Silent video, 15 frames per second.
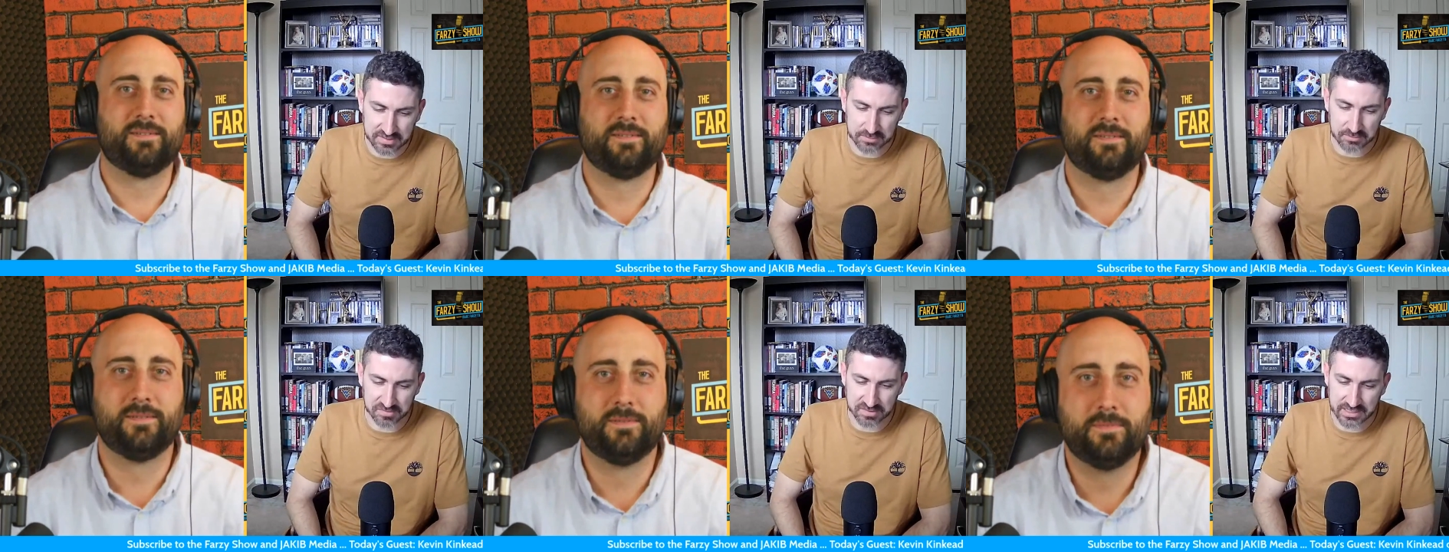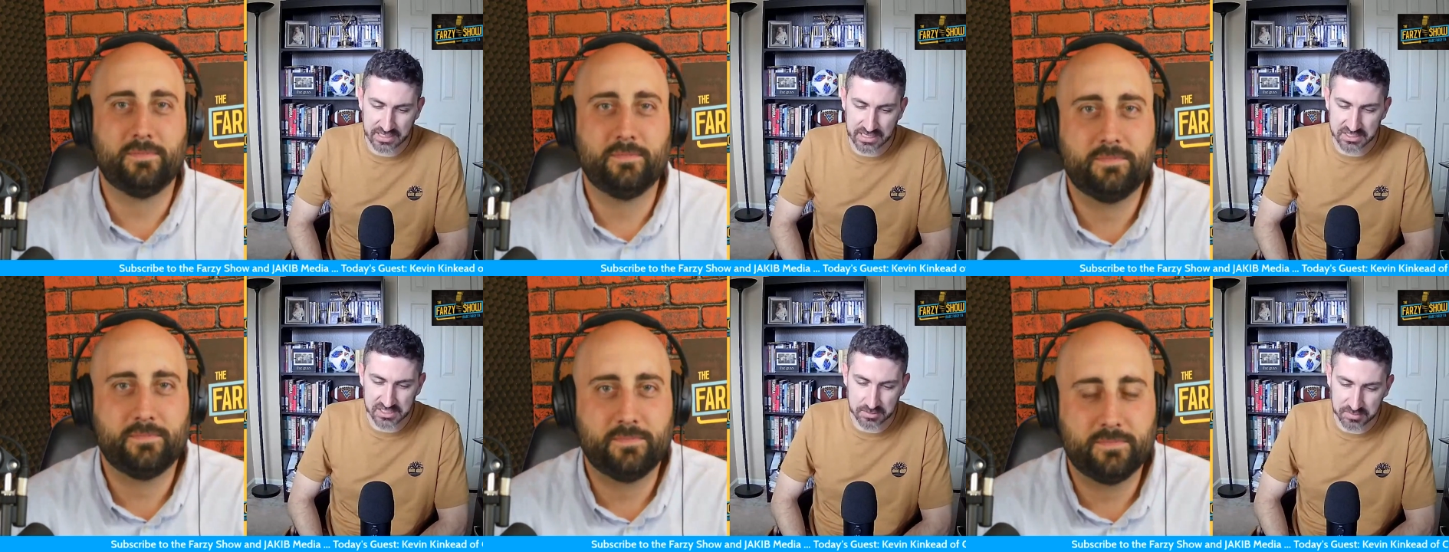Speaker 1: a team is
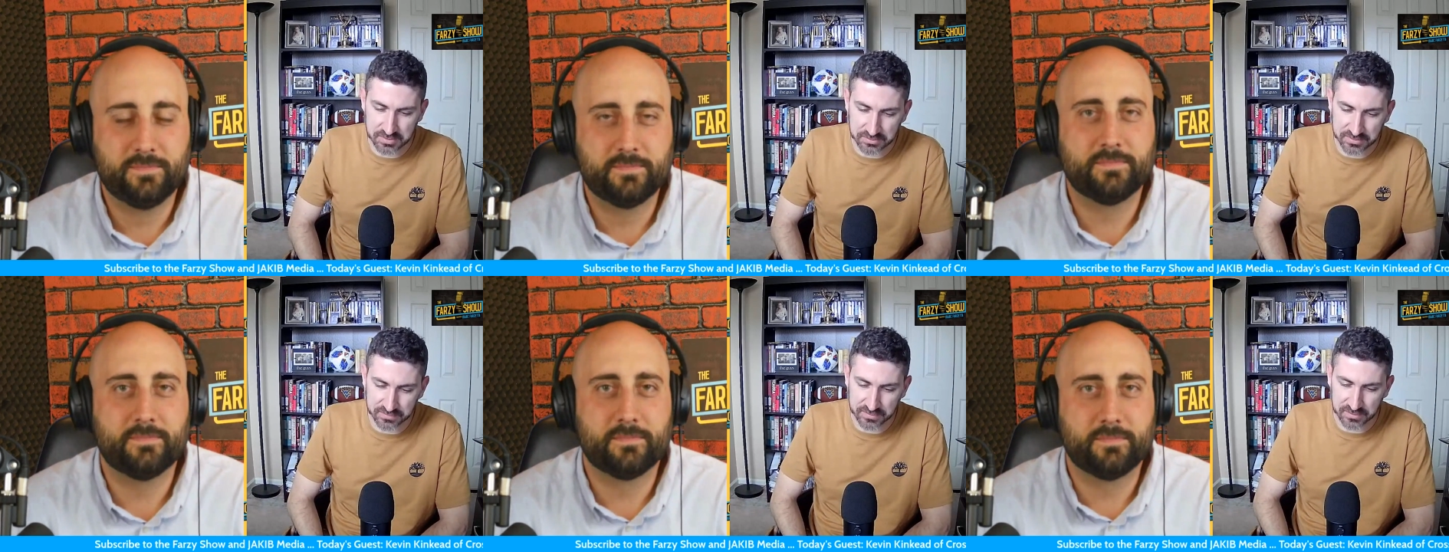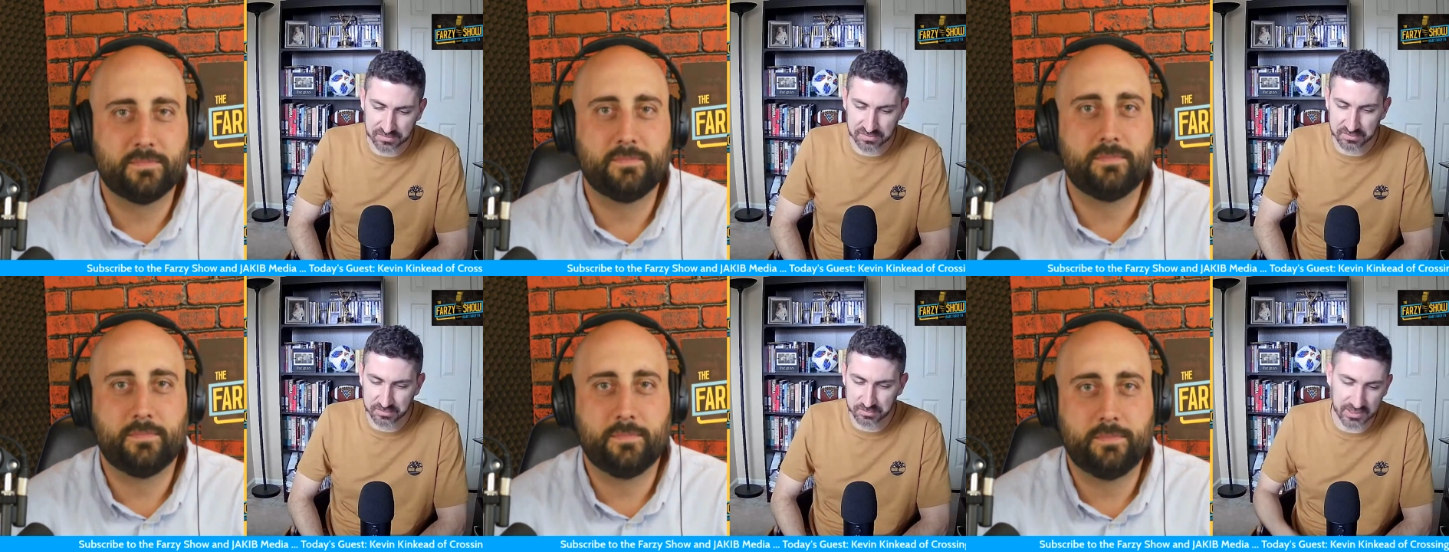going to end up doing
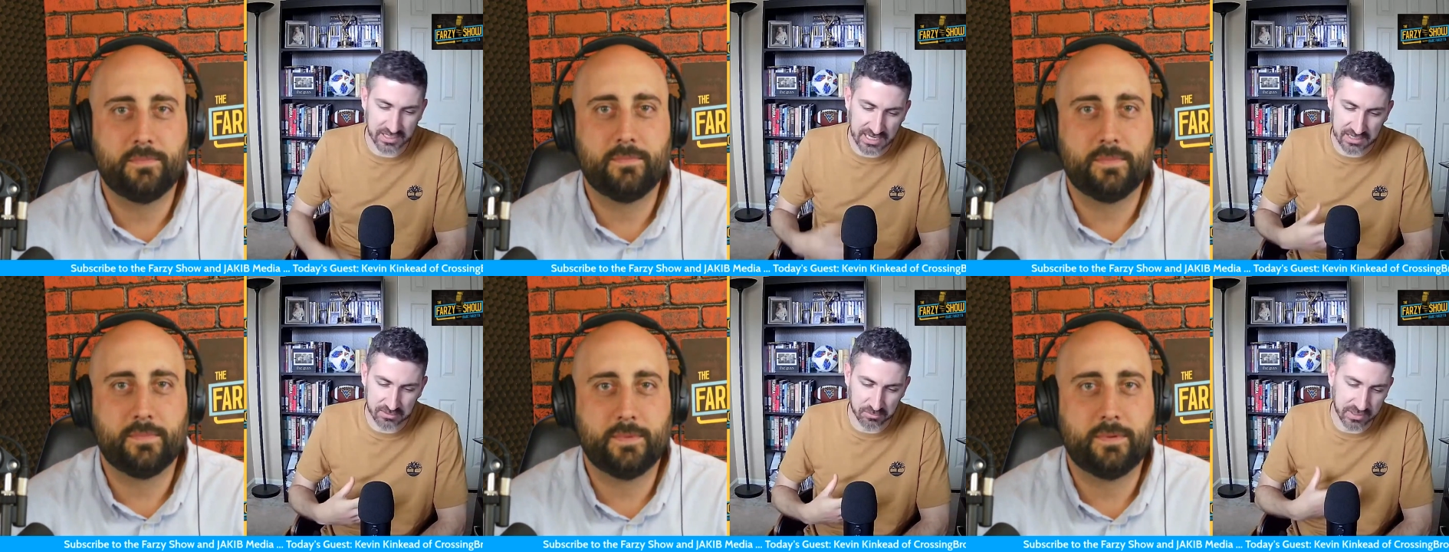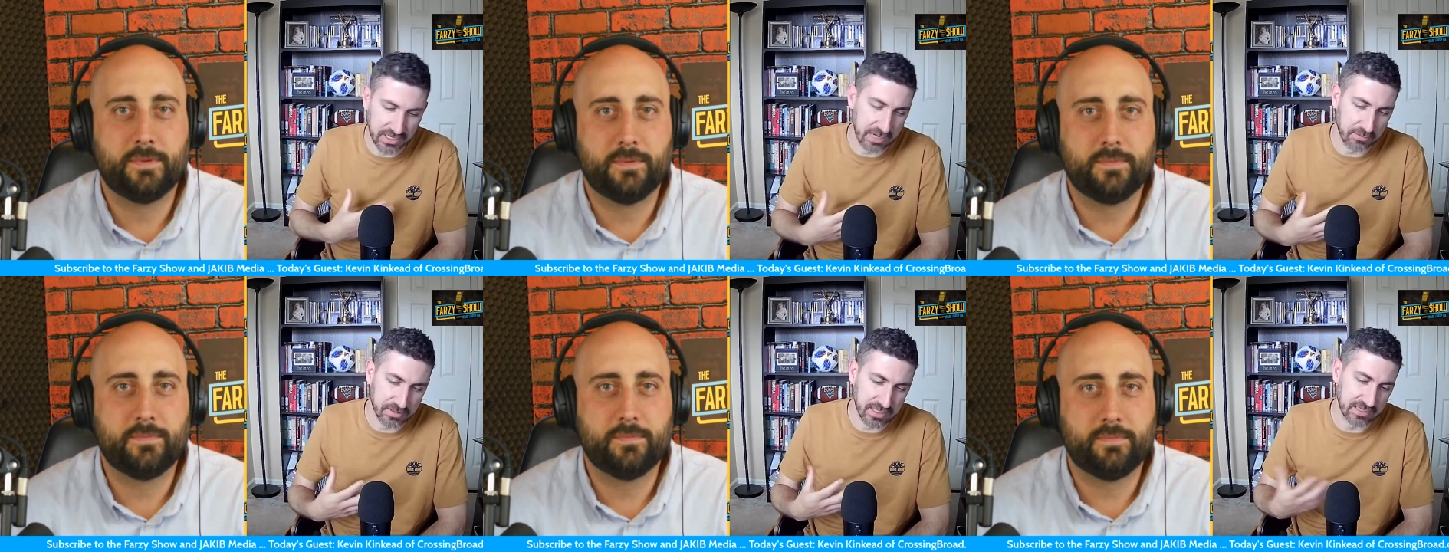versus what I
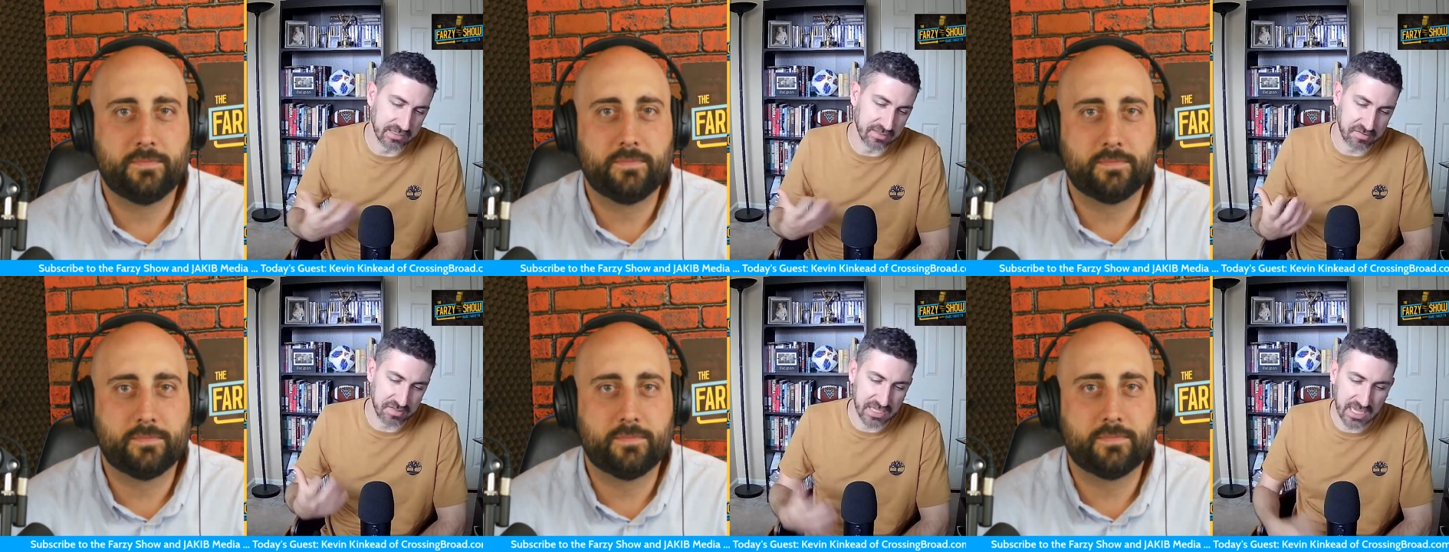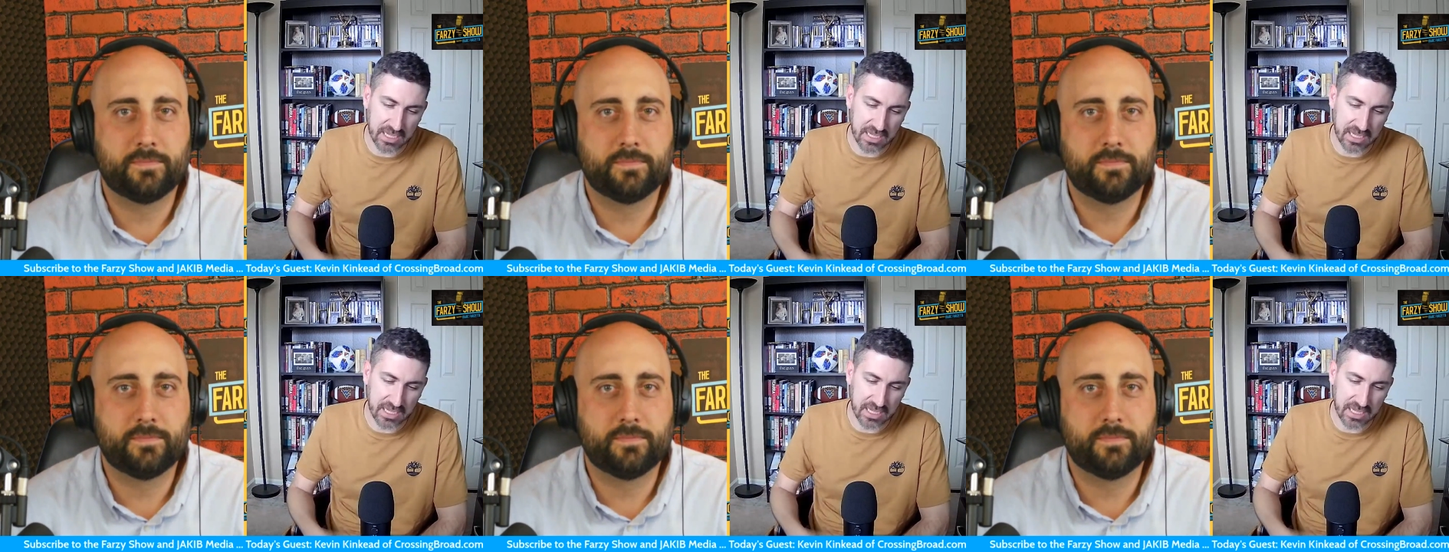what I would like to